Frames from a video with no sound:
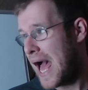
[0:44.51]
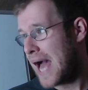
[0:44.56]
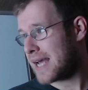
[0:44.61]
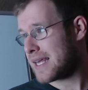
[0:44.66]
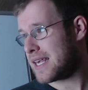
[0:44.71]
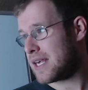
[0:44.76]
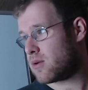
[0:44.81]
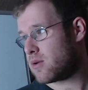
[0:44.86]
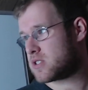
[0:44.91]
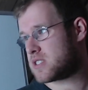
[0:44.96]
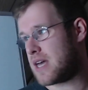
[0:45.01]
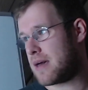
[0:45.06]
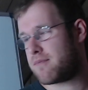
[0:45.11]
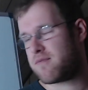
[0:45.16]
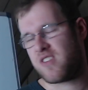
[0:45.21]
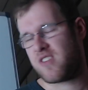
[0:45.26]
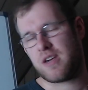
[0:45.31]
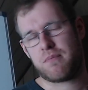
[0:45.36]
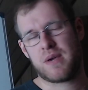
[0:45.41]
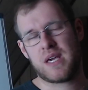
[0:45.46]
Aki was
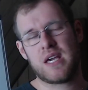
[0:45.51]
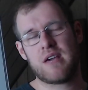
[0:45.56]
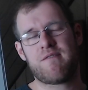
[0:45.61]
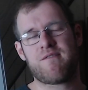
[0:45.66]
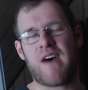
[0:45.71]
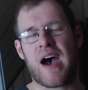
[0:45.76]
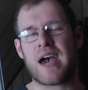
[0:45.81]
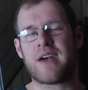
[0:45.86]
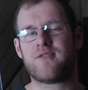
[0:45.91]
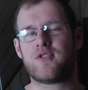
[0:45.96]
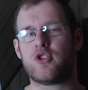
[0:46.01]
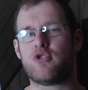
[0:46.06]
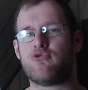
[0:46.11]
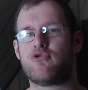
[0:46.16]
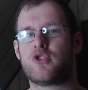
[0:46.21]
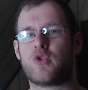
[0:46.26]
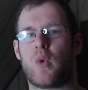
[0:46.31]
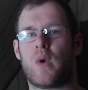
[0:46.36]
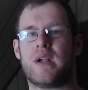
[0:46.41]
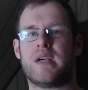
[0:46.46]
M V P, five
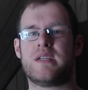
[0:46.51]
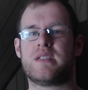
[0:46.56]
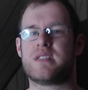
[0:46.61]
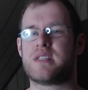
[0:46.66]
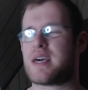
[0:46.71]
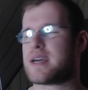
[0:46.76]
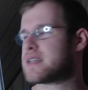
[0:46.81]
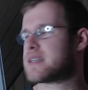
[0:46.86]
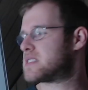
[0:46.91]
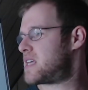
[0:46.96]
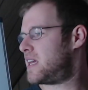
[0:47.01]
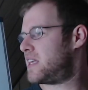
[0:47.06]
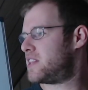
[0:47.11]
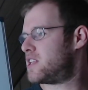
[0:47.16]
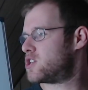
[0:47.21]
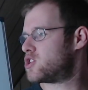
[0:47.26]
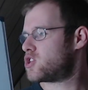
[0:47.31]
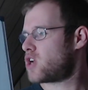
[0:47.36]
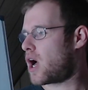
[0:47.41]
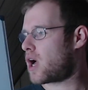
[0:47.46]
two twenty-six
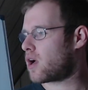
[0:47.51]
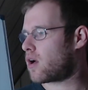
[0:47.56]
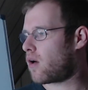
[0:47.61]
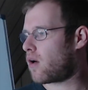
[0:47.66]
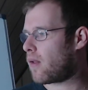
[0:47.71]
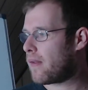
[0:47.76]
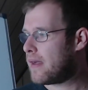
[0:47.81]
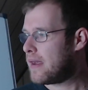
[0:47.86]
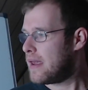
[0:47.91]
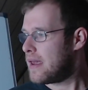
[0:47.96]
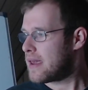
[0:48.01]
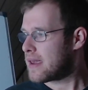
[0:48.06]
in the jungle.